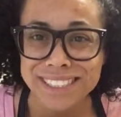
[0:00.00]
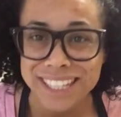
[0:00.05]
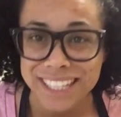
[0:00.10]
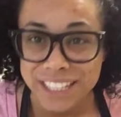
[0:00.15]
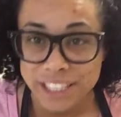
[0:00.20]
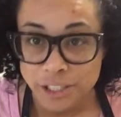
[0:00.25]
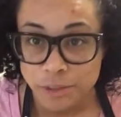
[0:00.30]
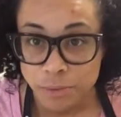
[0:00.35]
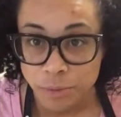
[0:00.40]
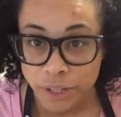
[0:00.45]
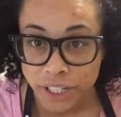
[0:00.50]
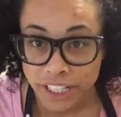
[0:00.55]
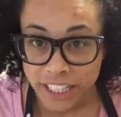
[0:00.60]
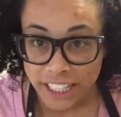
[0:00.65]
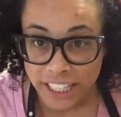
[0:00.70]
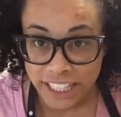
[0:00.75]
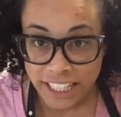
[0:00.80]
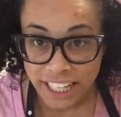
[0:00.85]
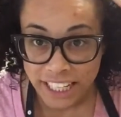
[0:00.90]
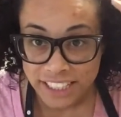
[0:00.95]
and
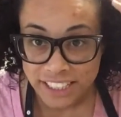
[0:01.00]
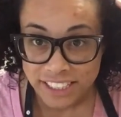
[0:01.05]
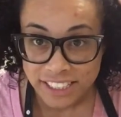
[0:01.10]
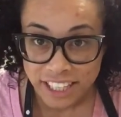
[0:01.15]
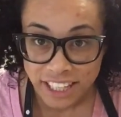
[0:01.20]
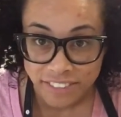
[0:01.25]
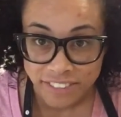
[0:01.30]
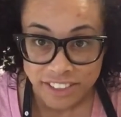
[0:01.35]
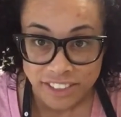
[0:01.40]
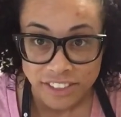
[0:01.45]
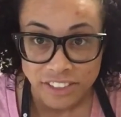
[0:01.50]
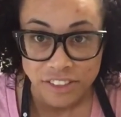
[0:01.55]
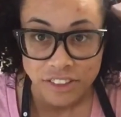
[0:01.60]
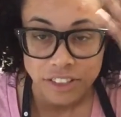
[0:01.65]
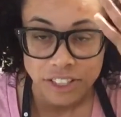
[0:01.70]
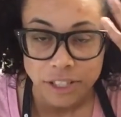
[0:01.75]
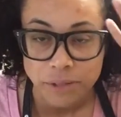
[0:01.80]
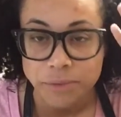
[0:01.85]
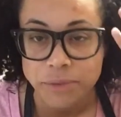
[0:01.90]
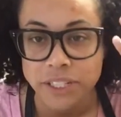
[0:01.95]
springy and I just have these little
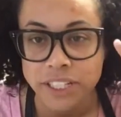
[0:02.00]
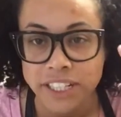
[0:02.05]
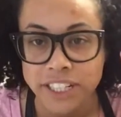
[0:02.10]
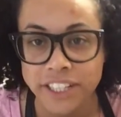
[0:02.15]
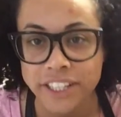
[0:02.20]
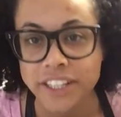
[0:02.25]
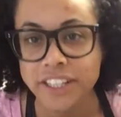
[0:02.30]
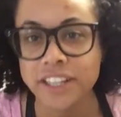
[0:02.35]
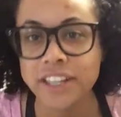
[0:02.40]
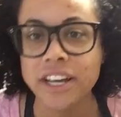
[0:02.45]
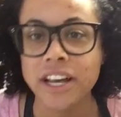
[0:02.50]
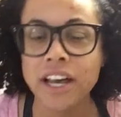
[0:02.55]
clips in here